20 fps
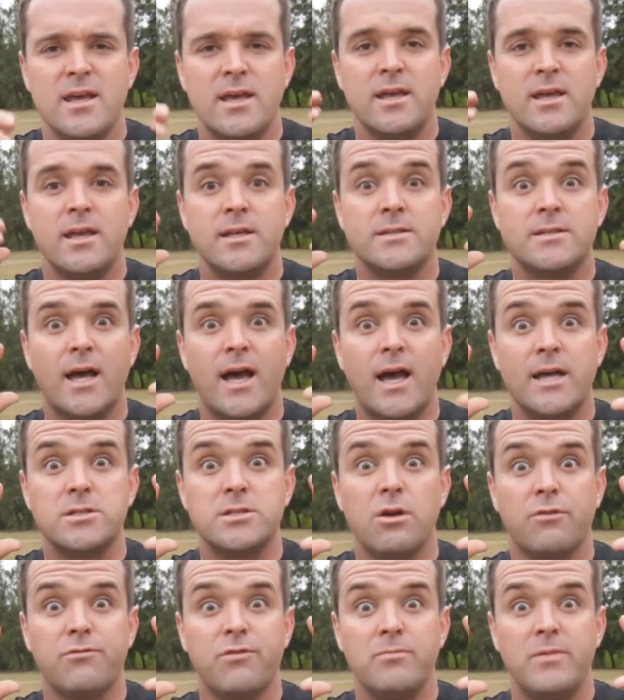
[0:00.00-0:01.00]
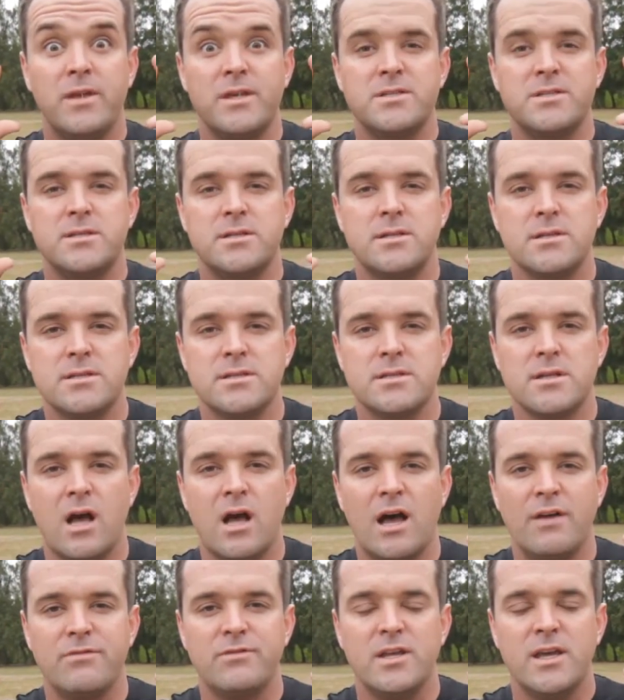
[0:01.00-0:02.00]
his eyes go from this to
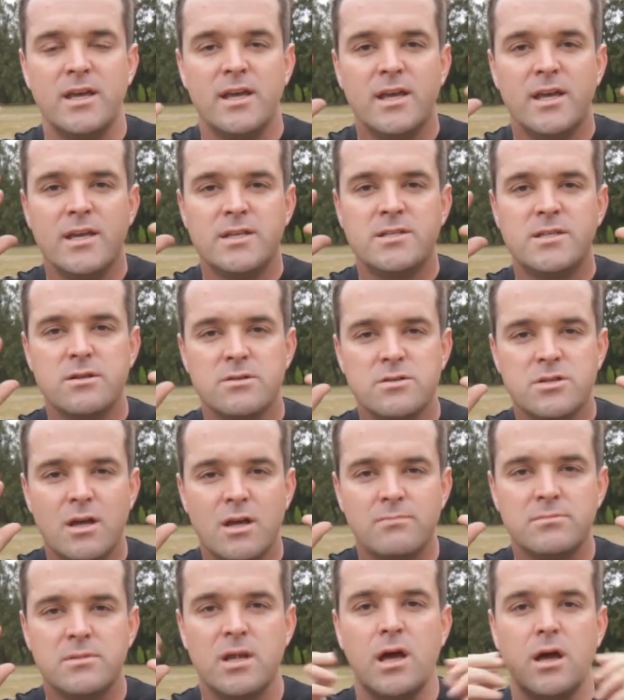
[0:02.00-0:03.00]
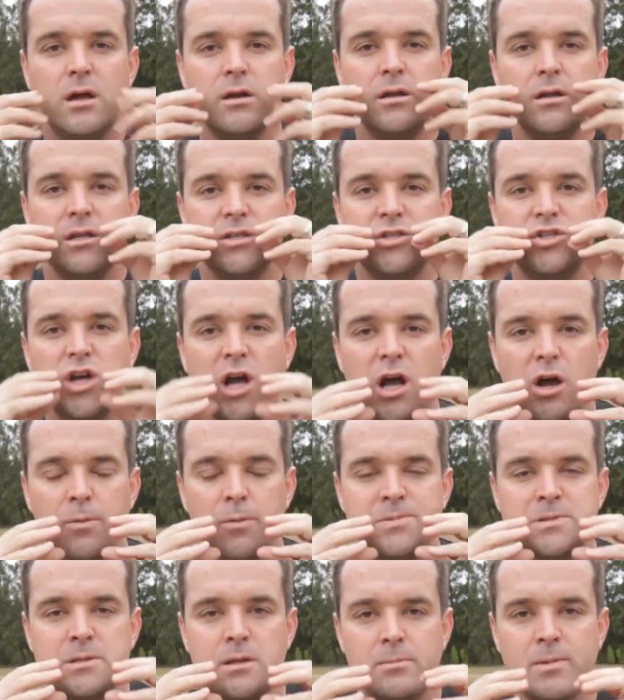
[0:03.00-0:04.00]
soft, his ears come down, his jaw
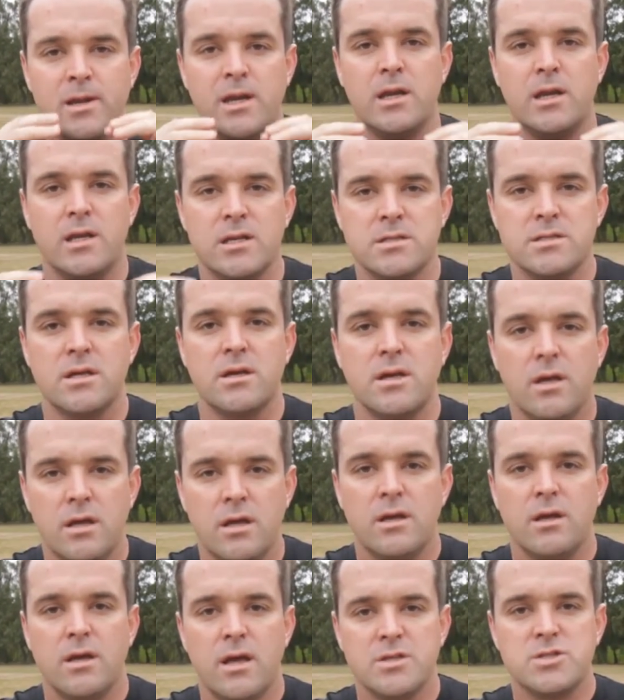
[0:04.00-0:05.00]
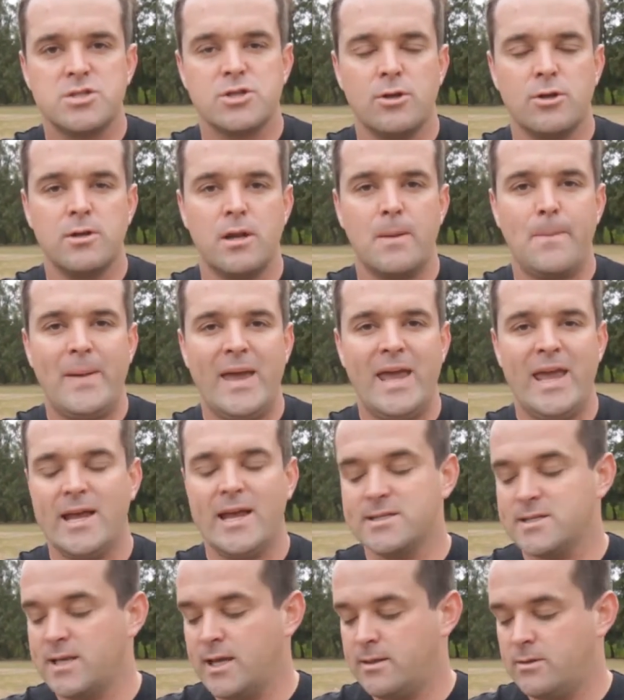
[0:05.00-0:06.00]
opens a little bit, and he does a slow little
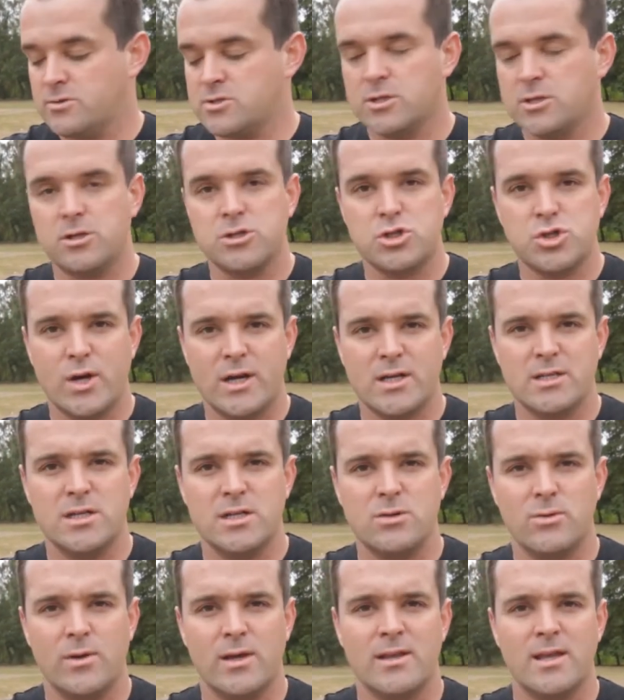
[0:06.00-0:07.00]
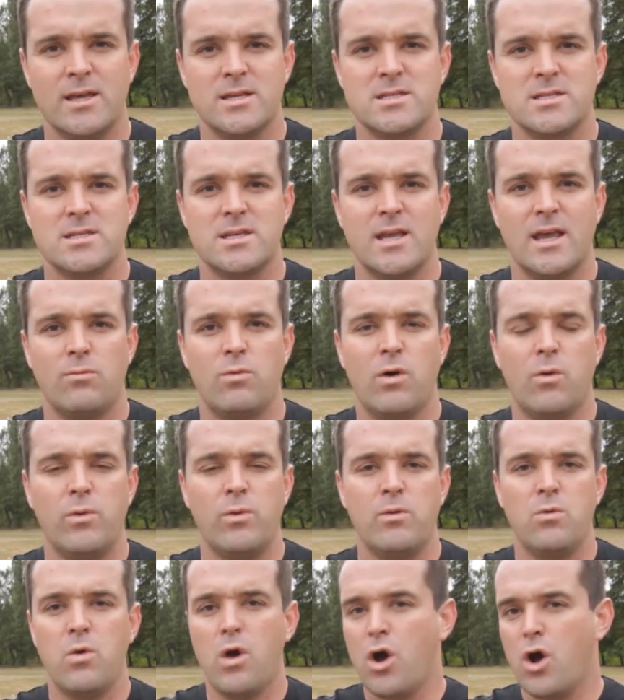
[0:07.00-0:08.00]
pant. And there's a little trick to doing this, and what
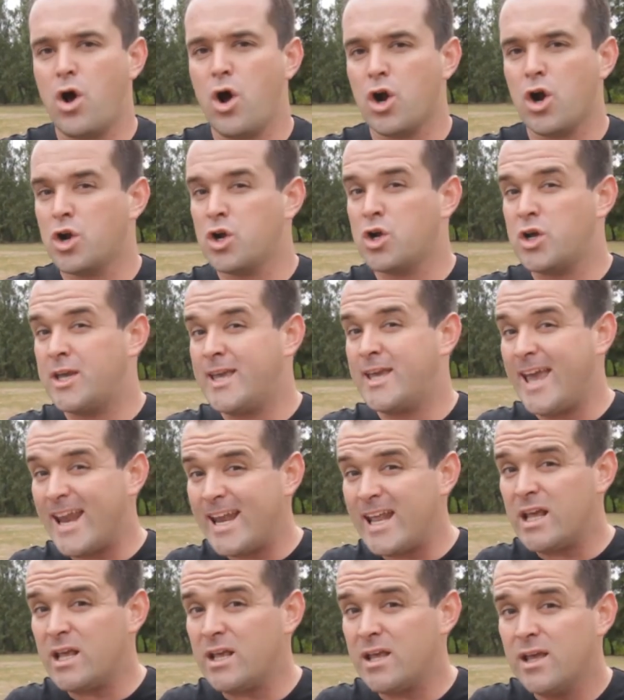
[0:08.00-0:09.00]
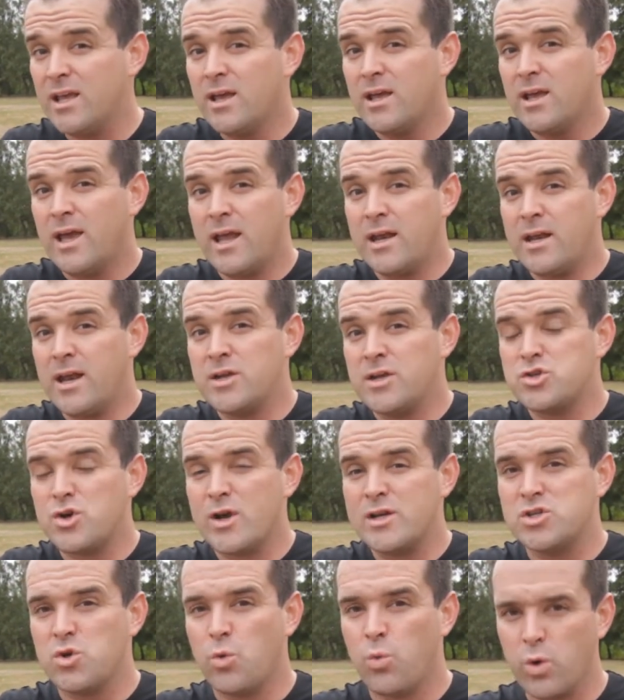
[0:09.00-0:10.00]
we are getting and
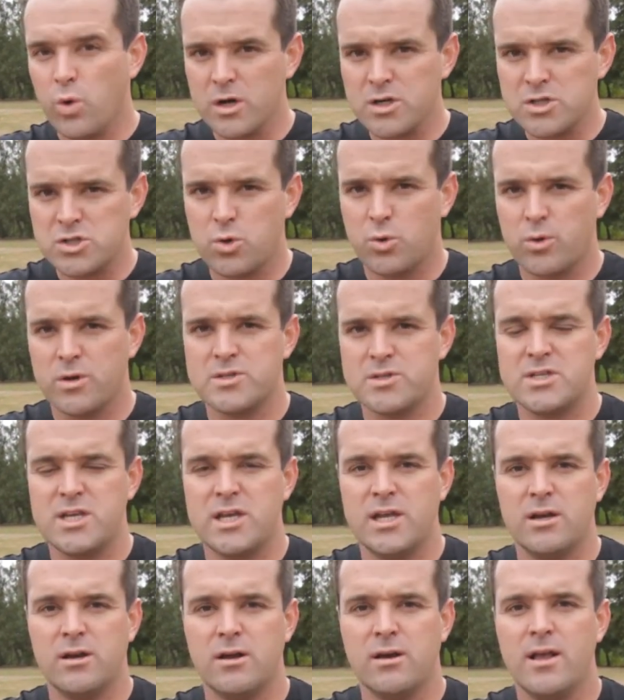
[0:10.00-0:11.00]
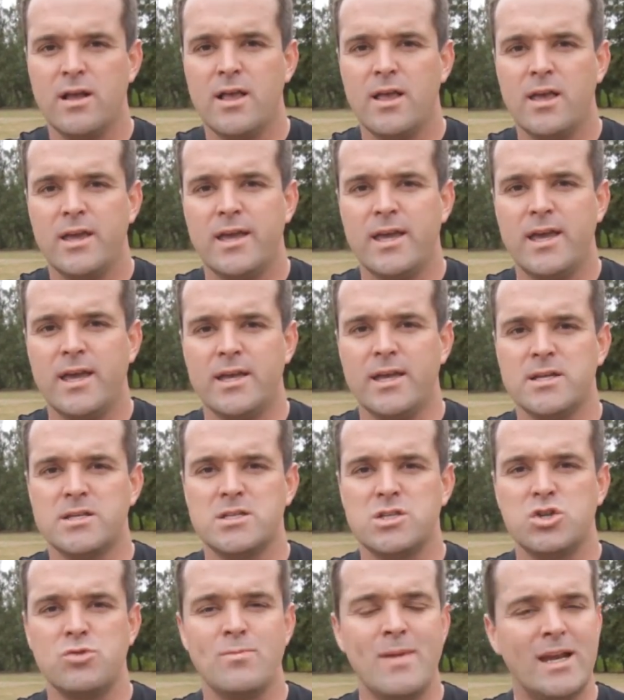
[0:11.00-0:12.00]
trying to work towards here
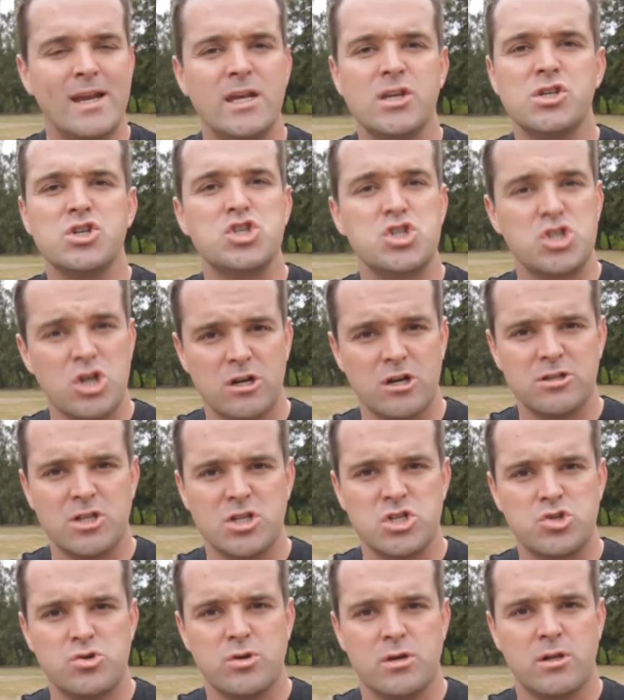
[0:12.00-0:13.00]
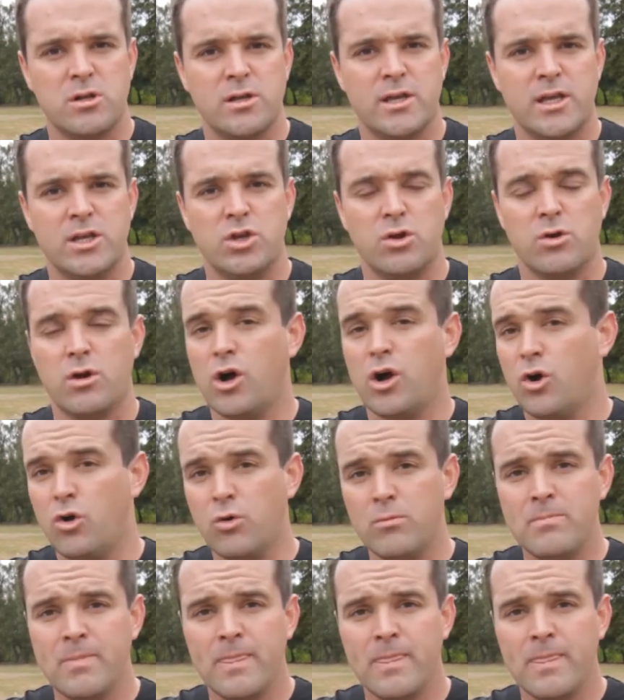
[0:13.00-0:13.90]
is you may need to start this drill in your home